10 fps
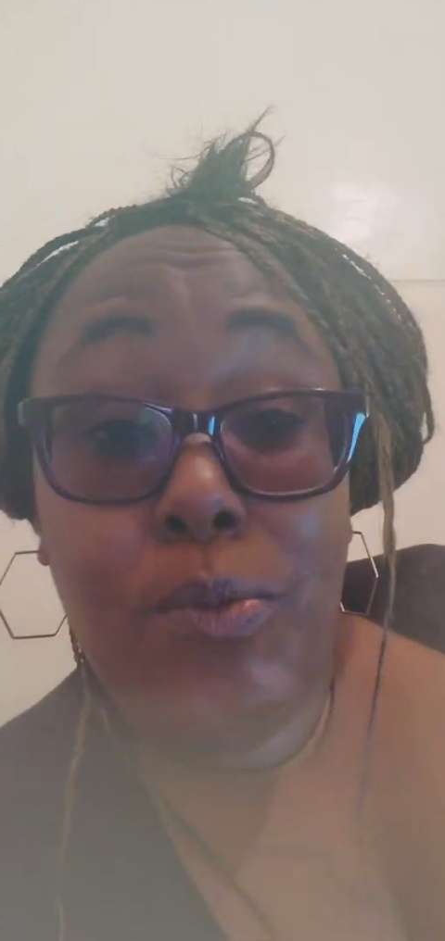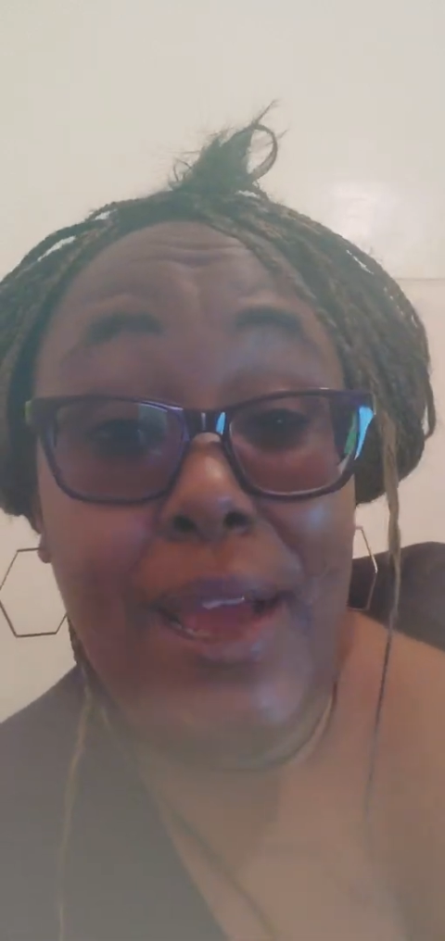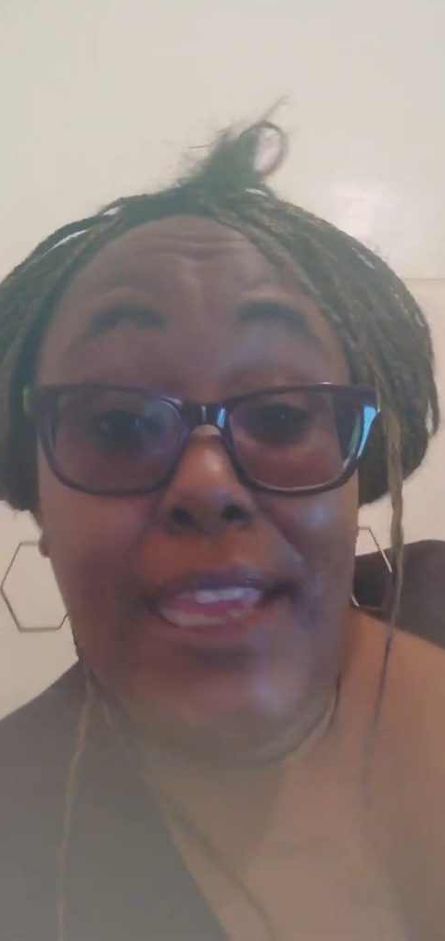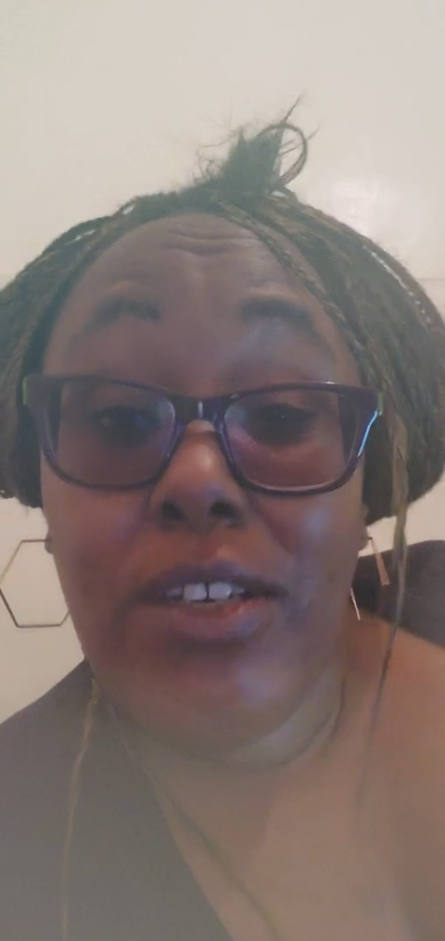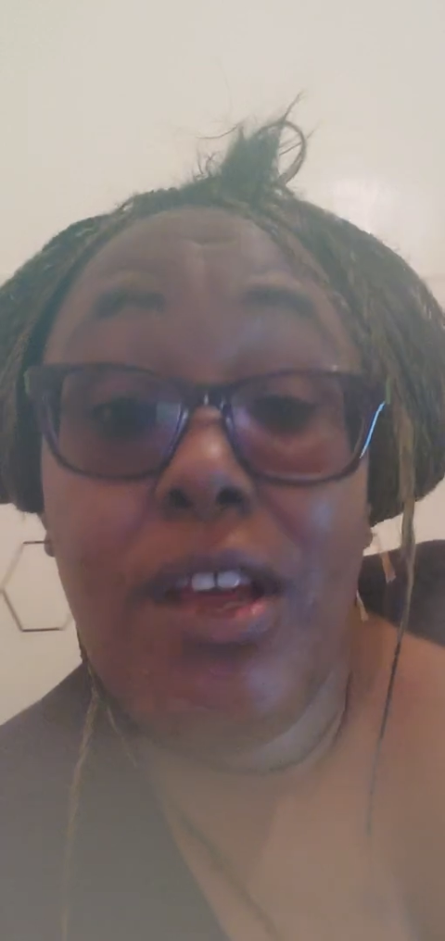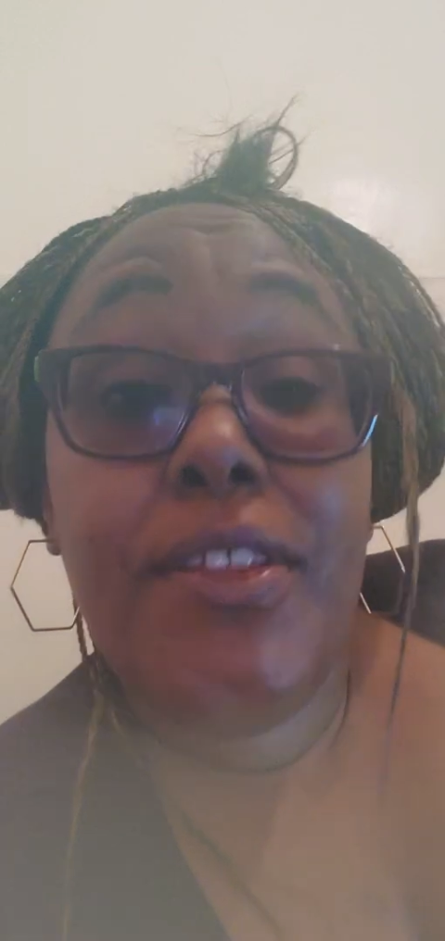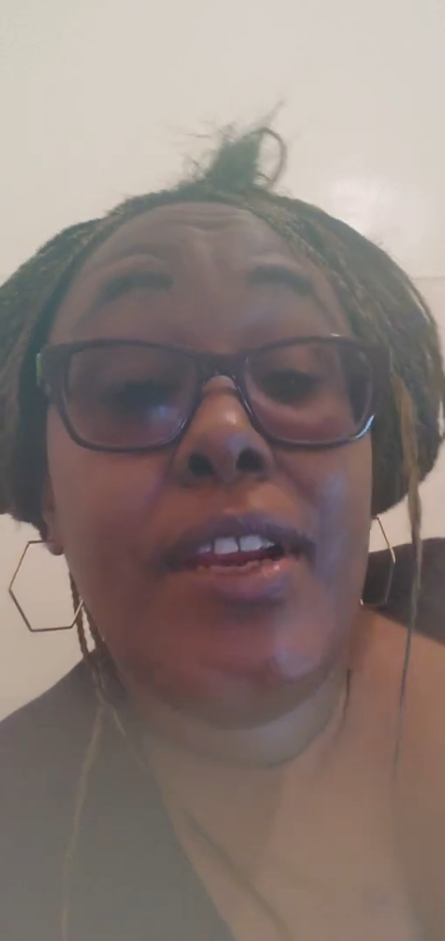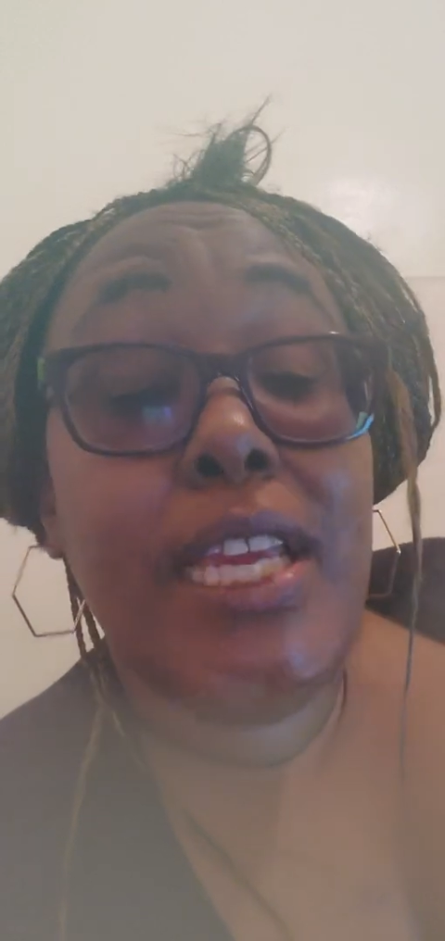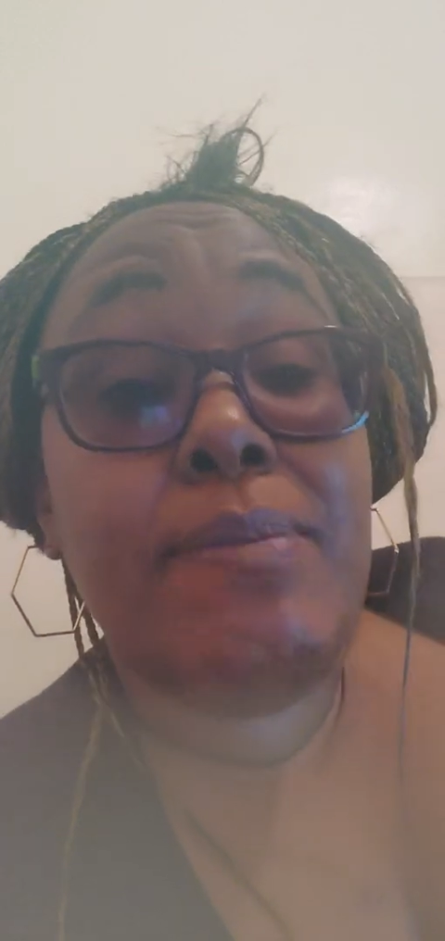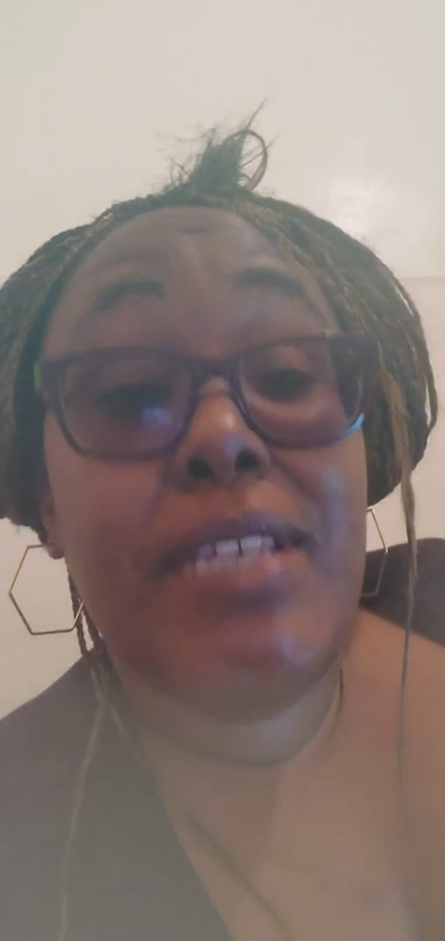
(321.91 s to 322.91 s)
waiting on their
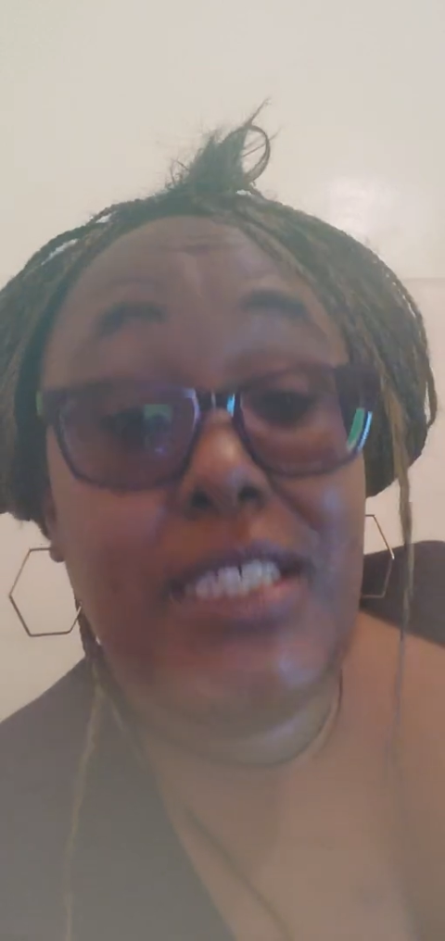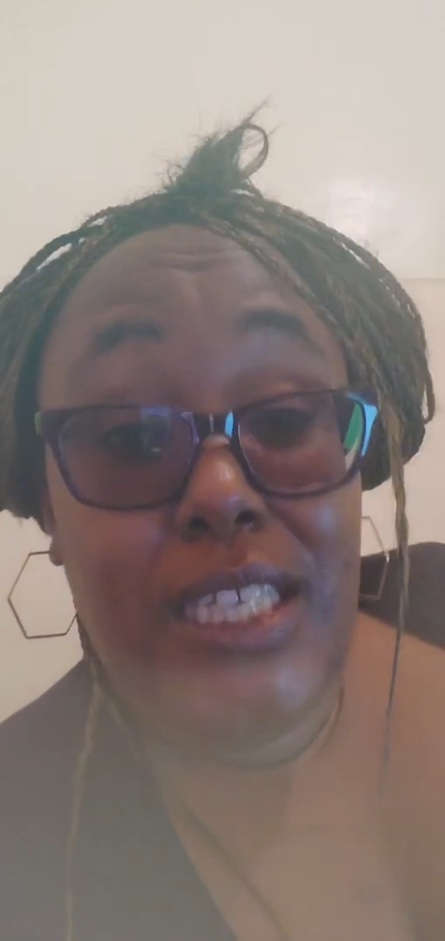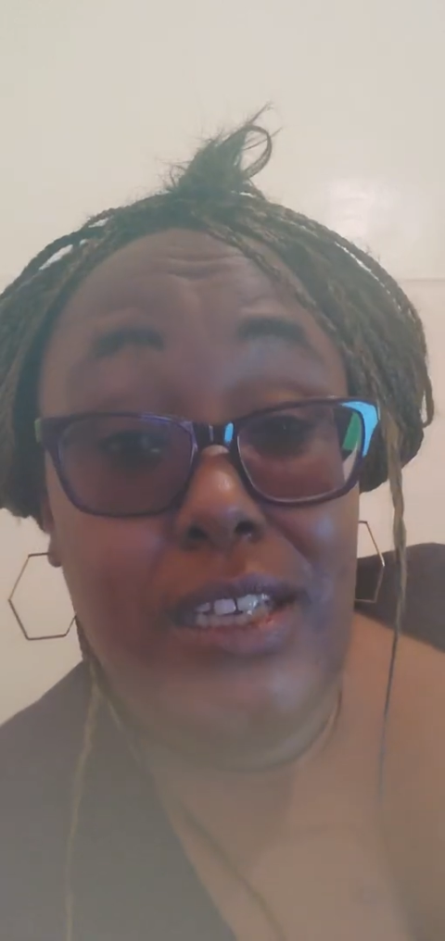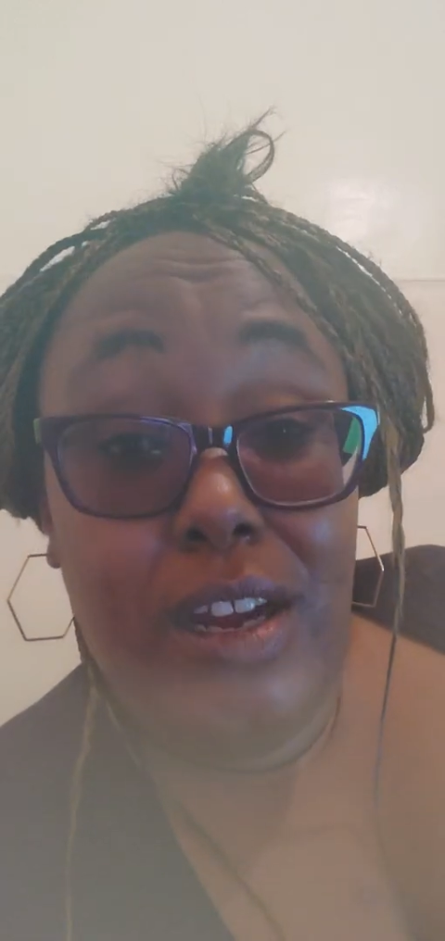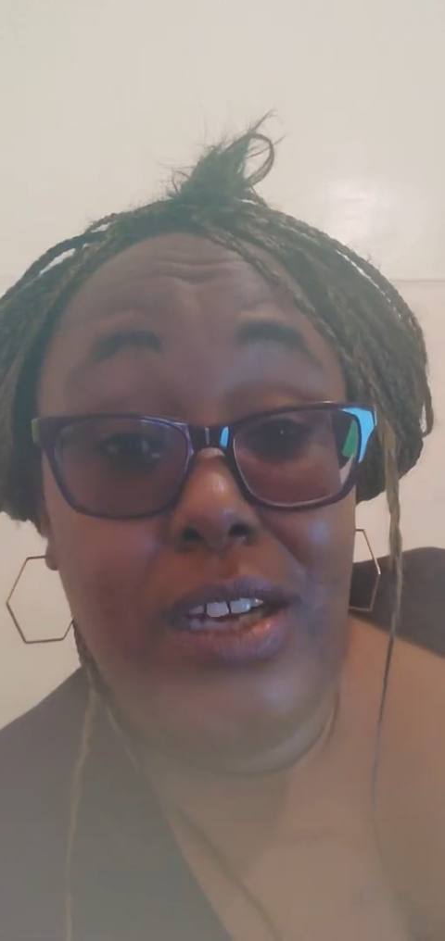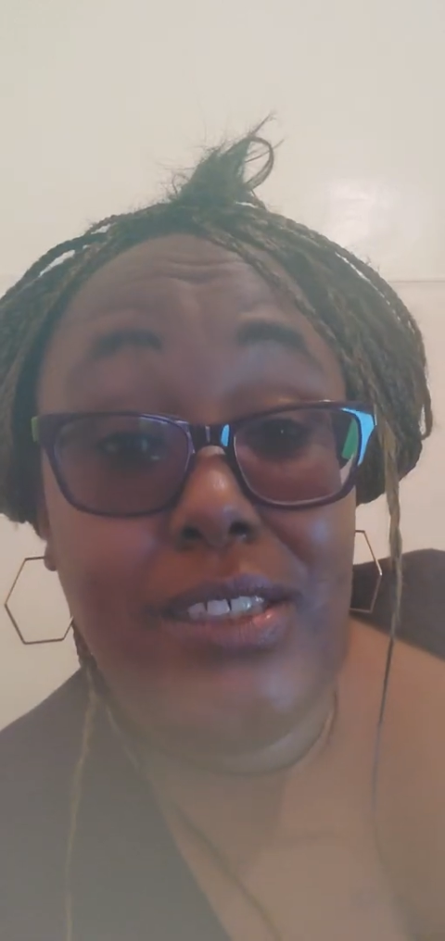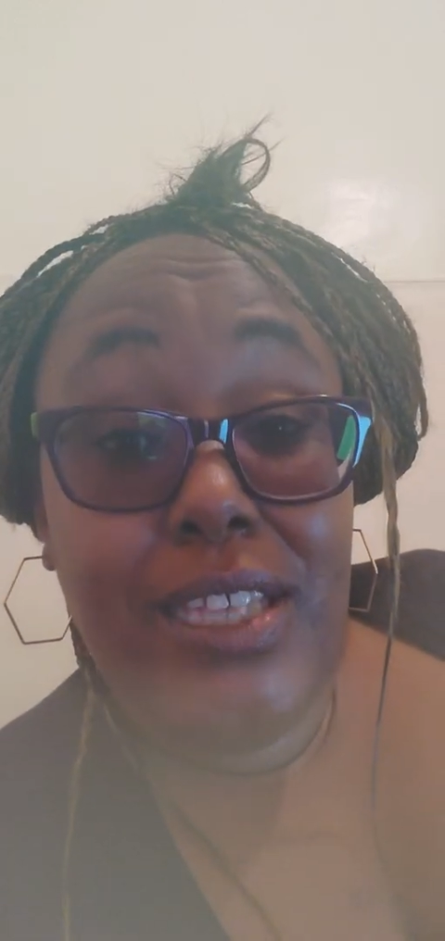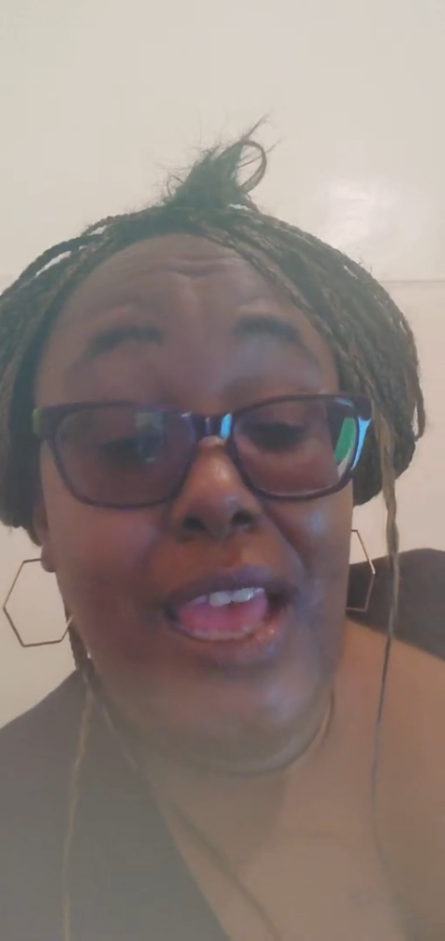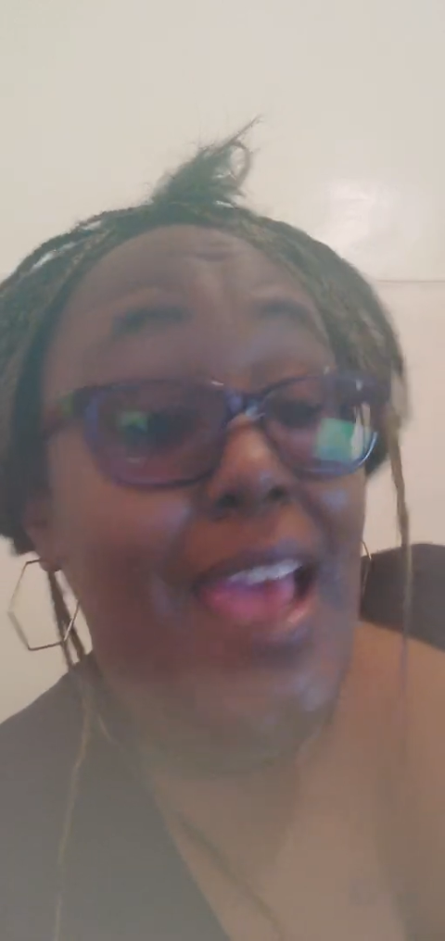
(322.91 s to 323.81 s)
EBT cards.